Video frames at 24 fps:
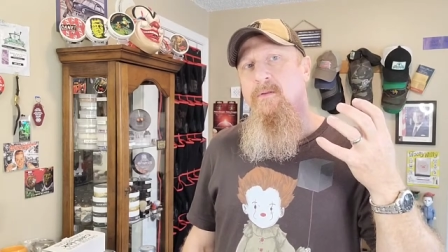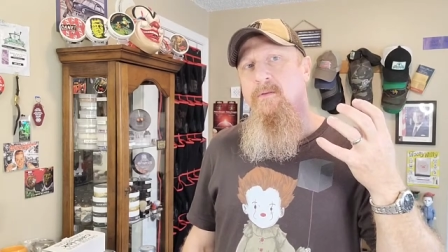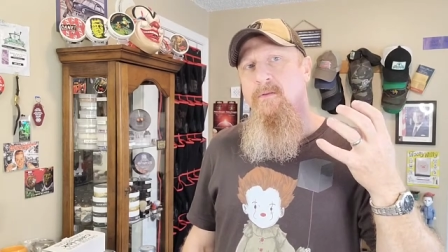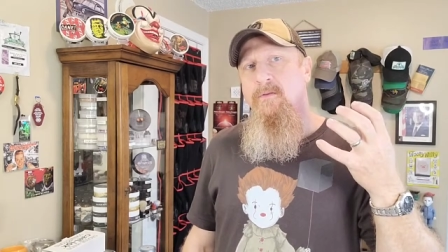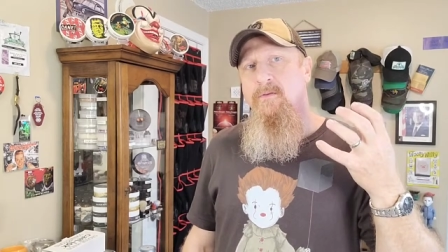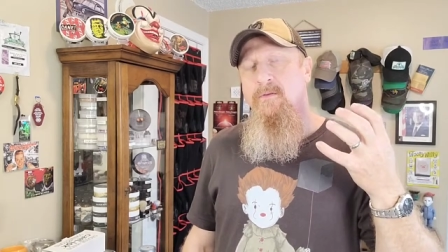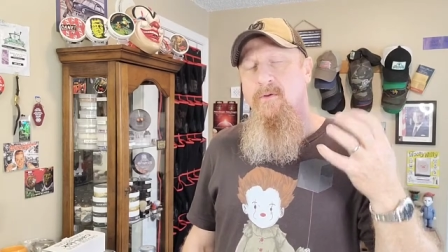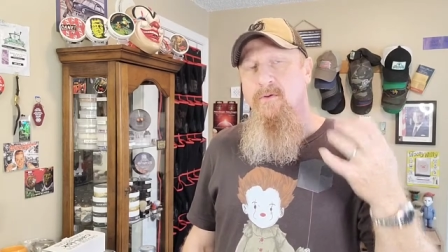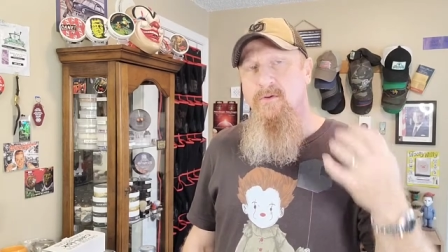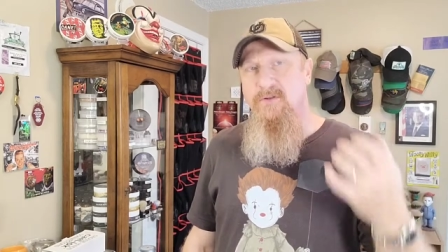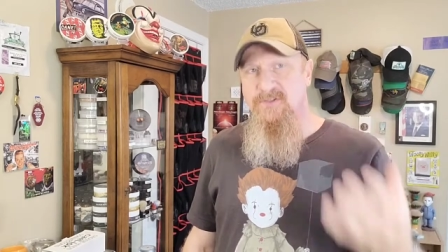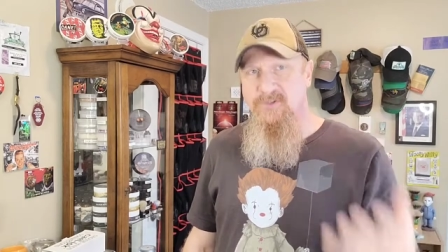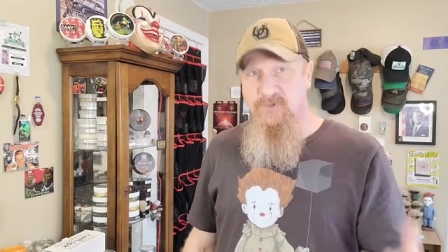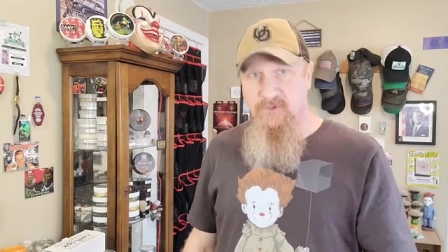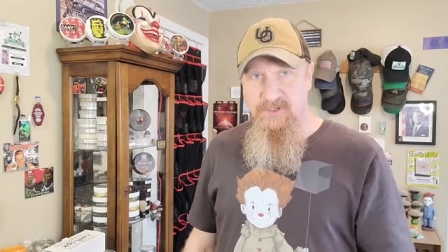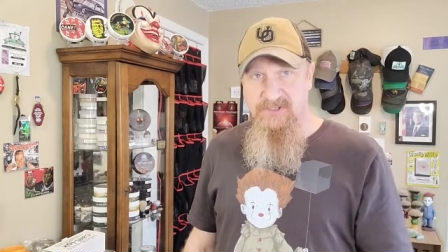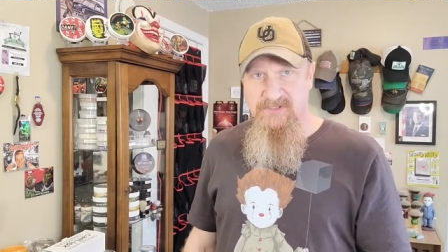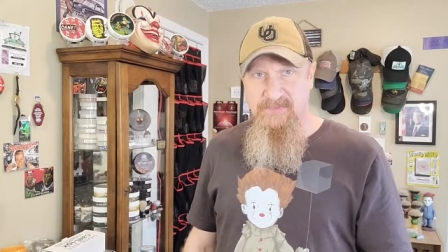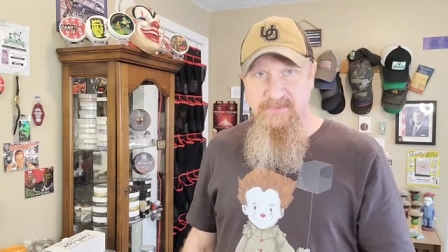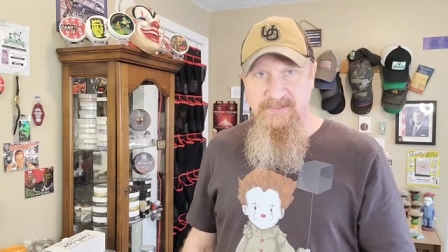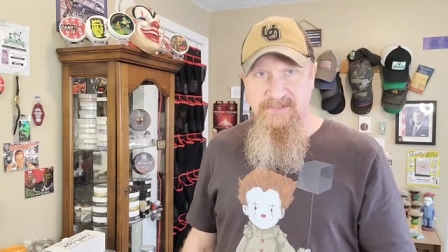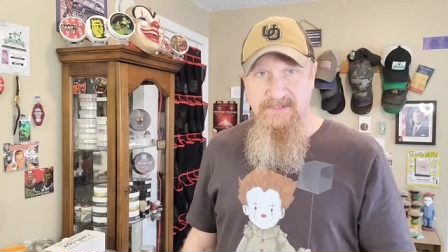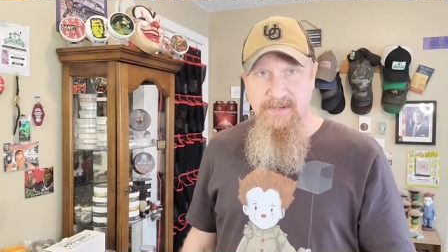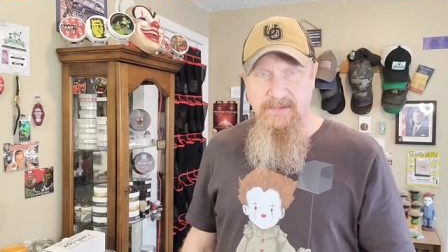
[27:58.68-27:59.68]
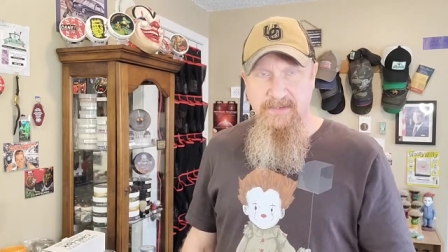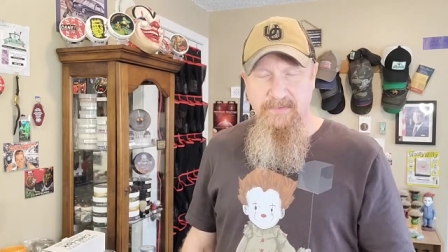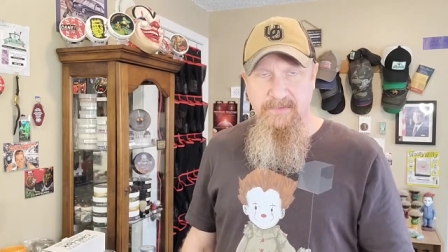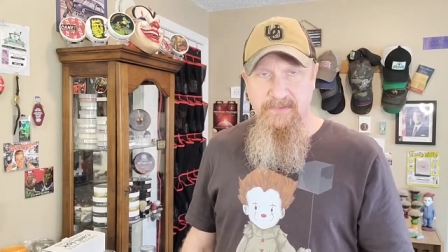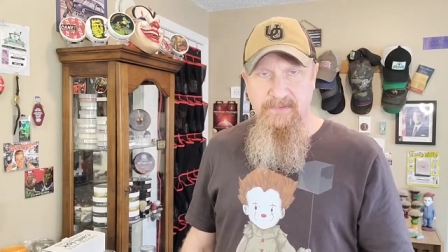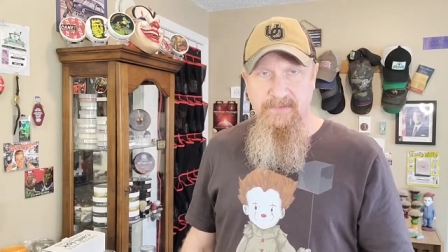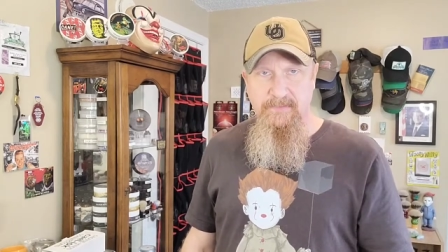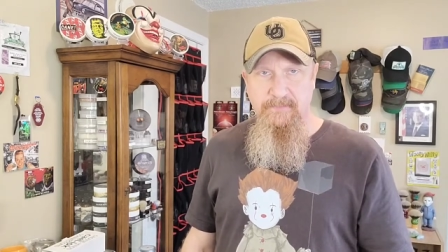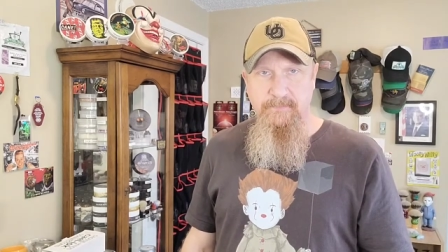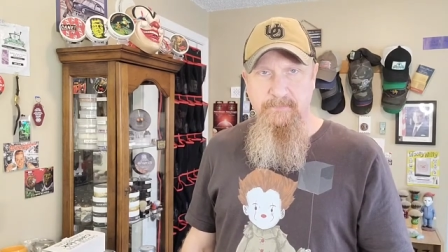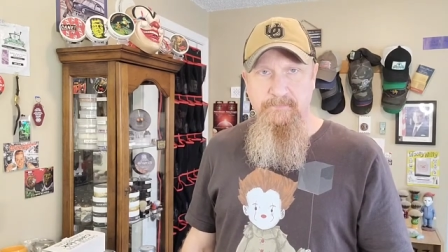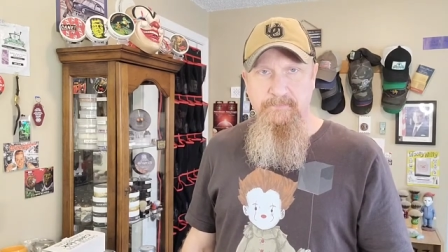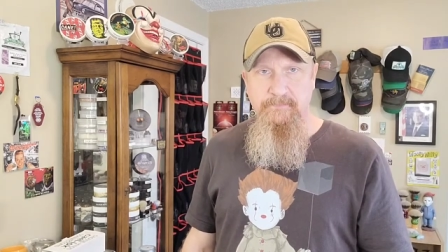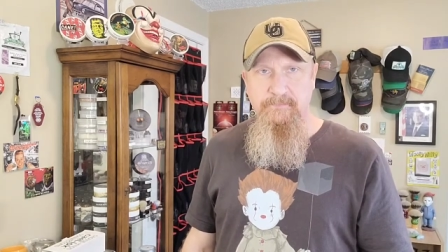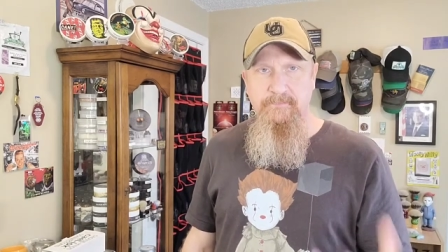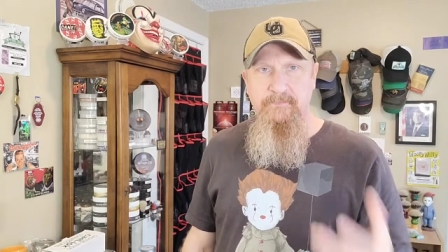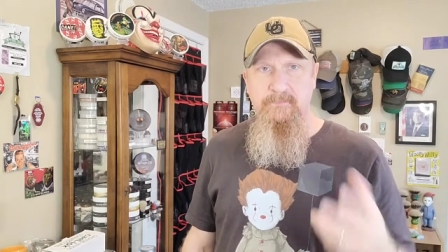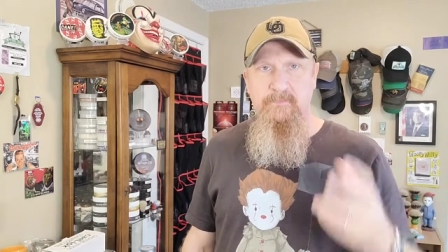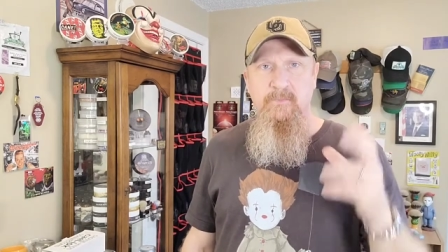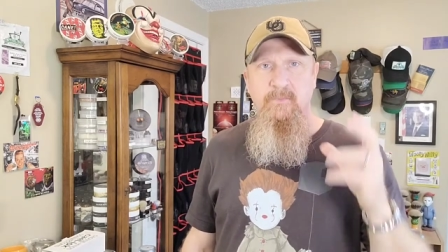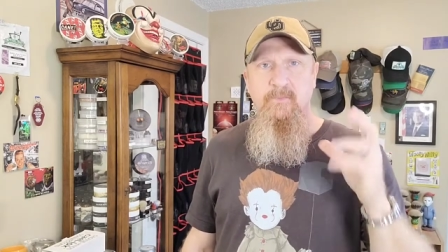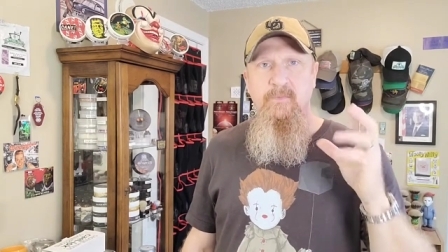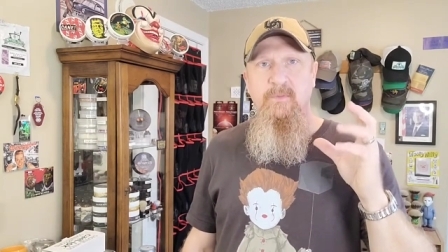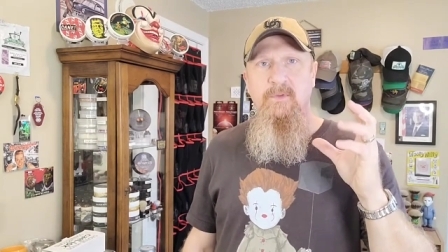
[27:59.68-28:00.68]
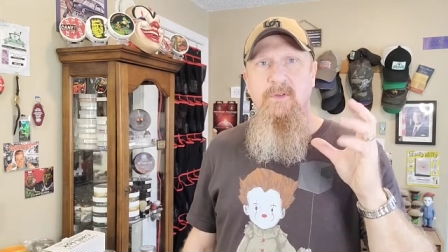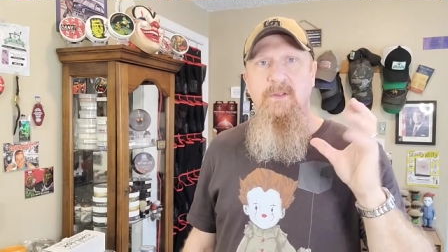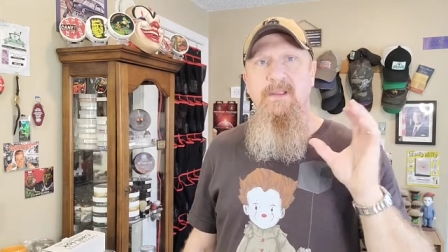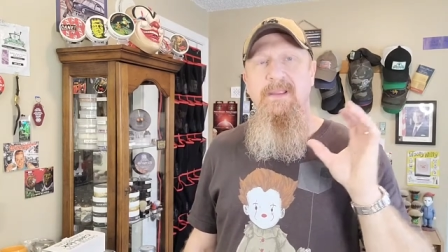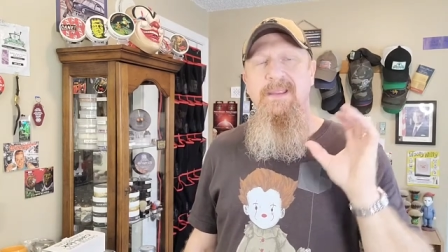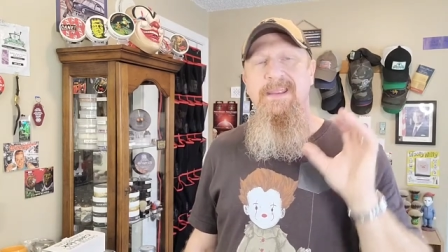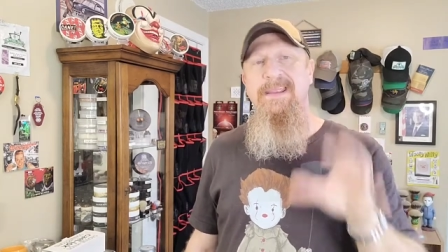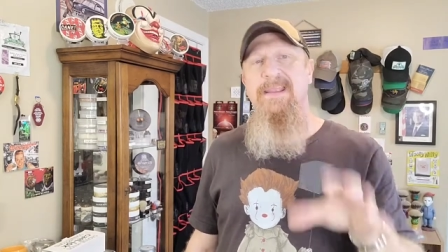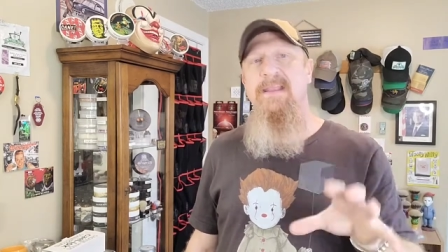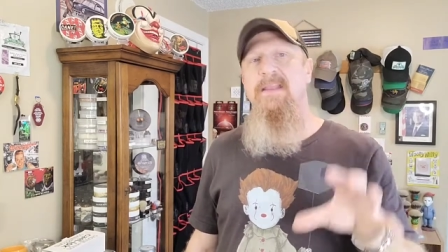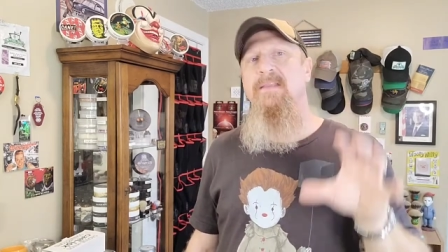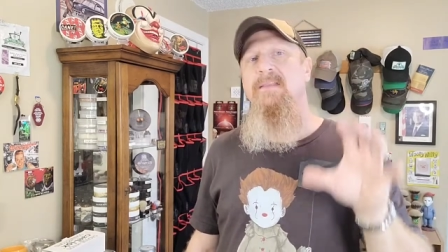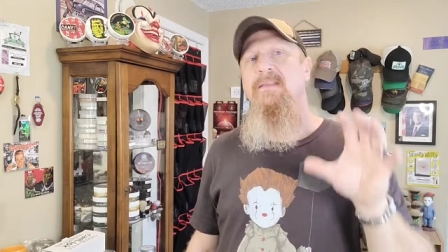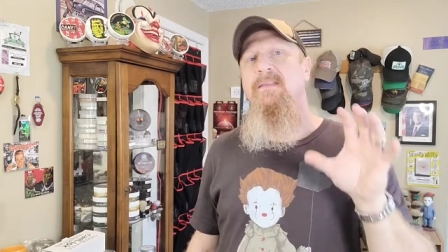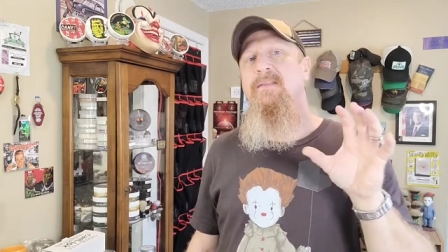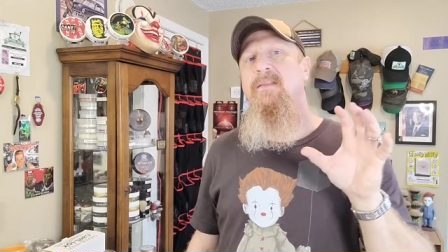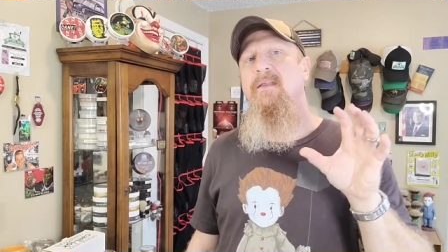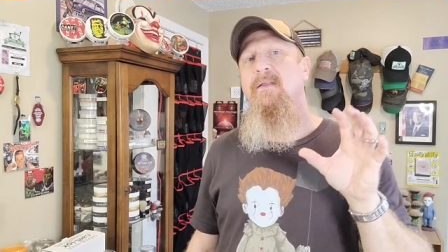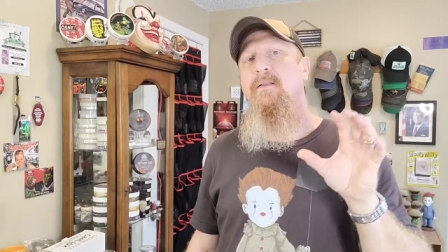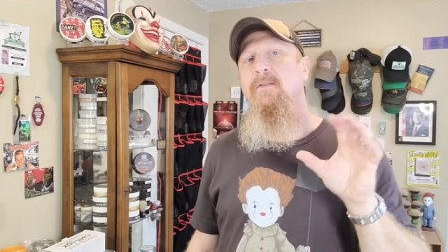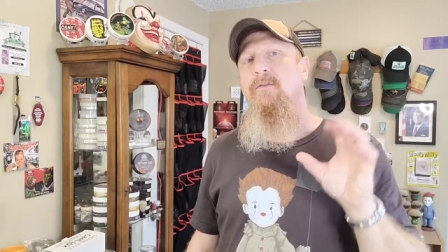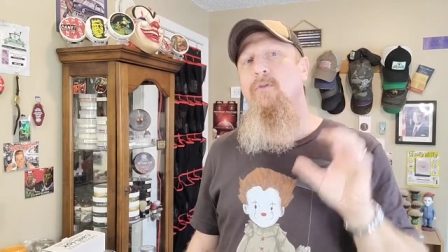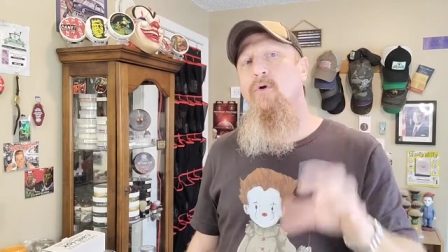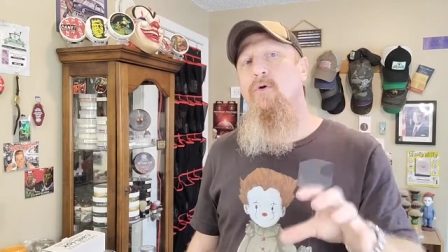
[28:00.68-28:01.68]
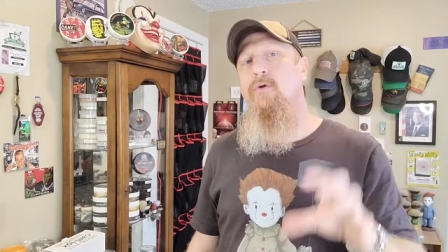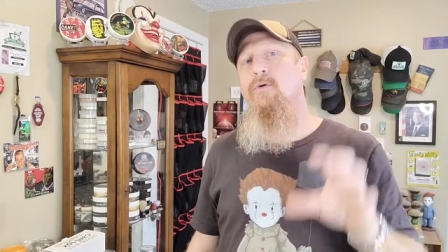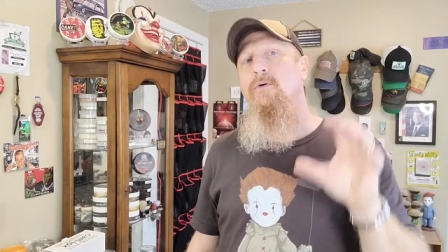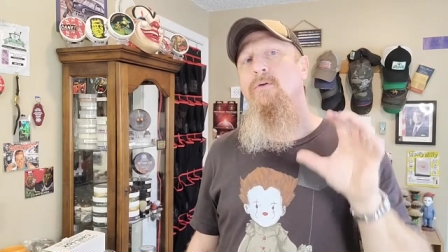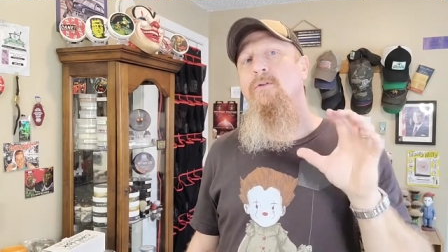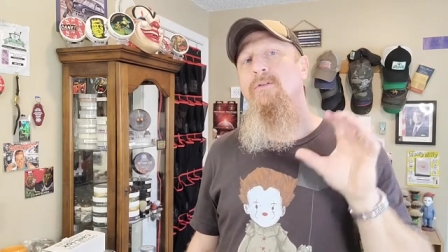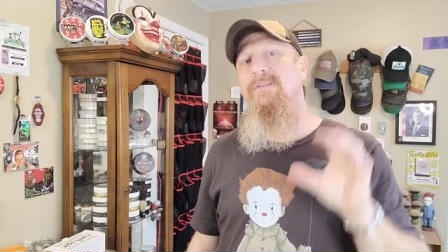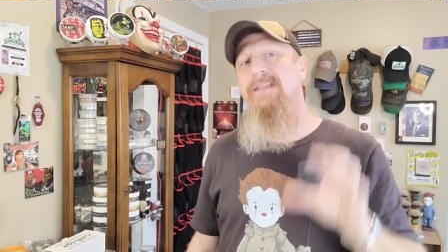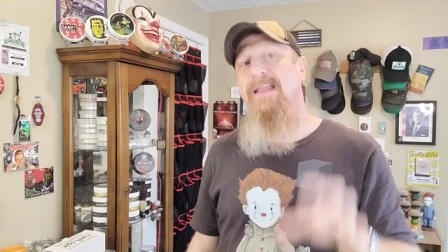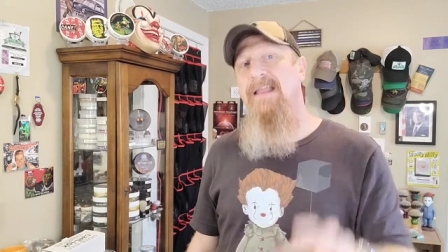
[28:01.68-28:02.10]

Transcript: known as Christmas Island. In the local